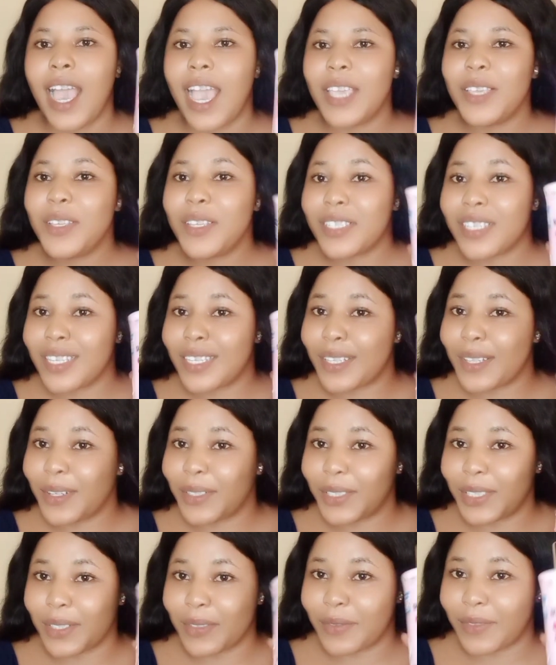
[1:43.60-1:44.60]
I used this
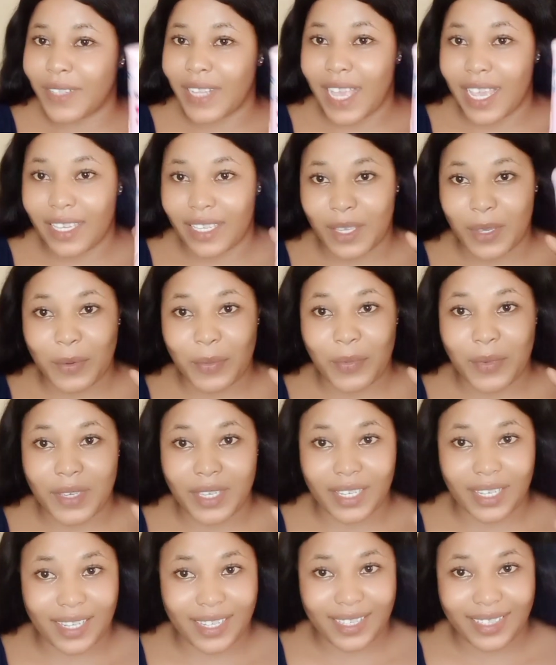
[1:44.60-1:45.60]
lotion for like a
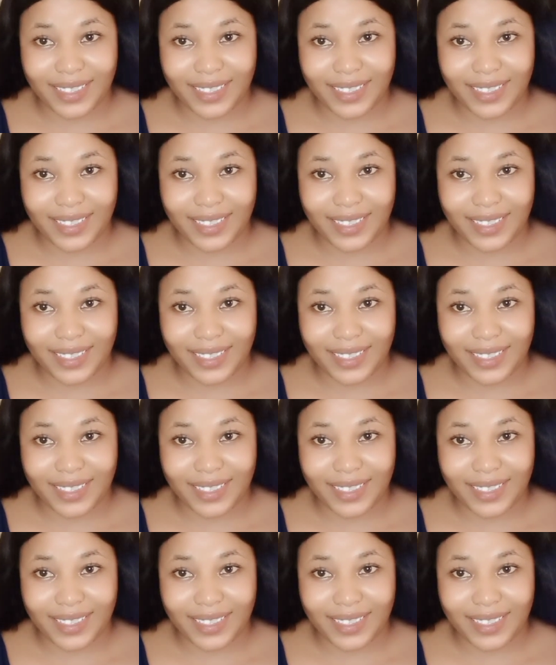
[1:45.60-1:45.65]
week.